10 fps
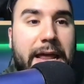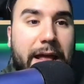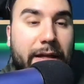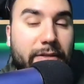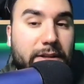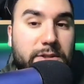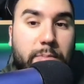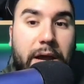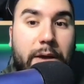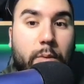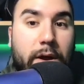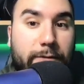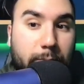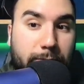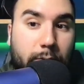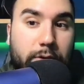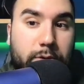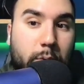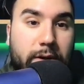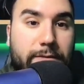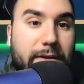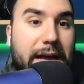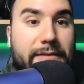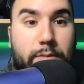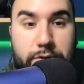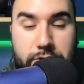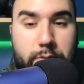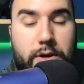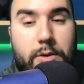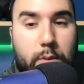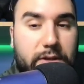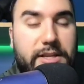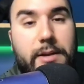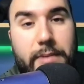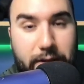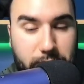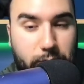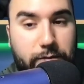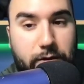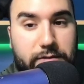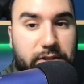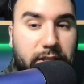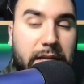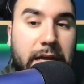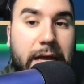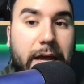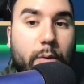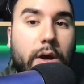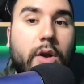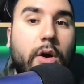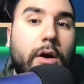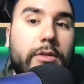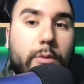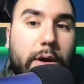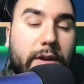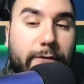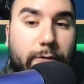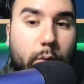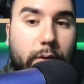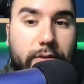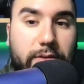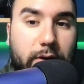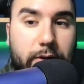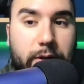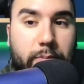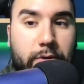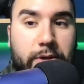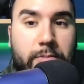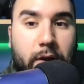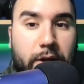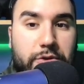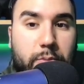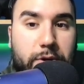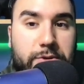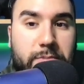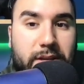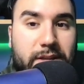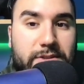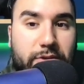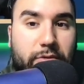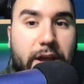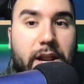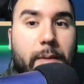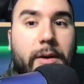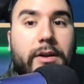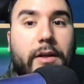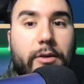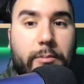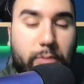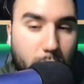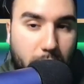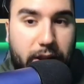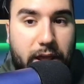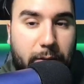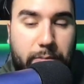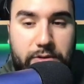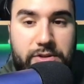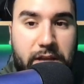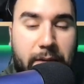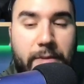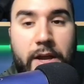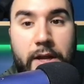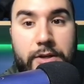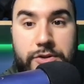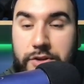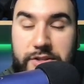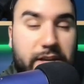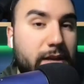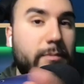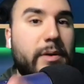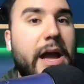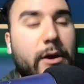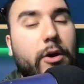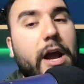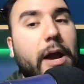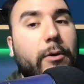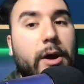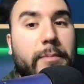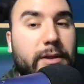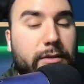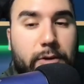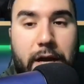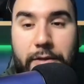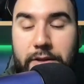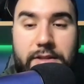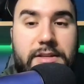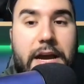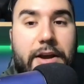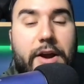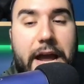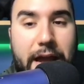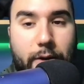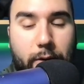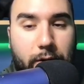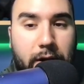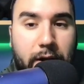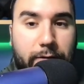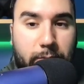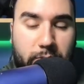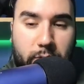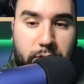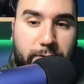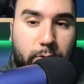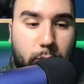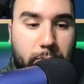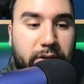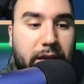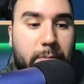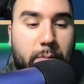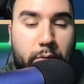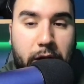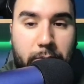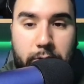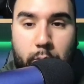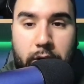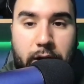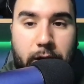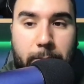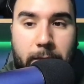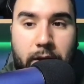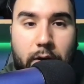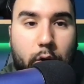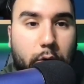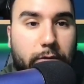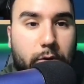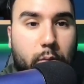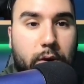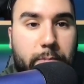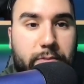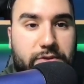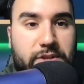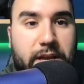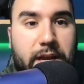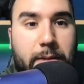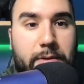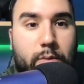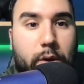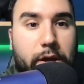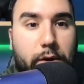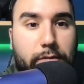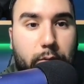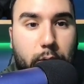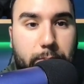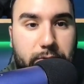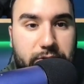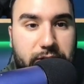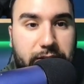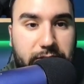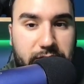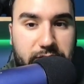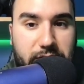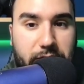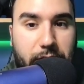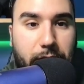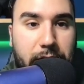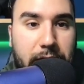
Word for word: And then Spy went from 425, which is where it was at about 315, it went all the way to 430 pretty much, which means it ran up another 0.8% just in power hour. I mean, throughout the entire hour from 3 to 4 p.m., it probably went up over 1%. I mean, way over 1%. Let's see here.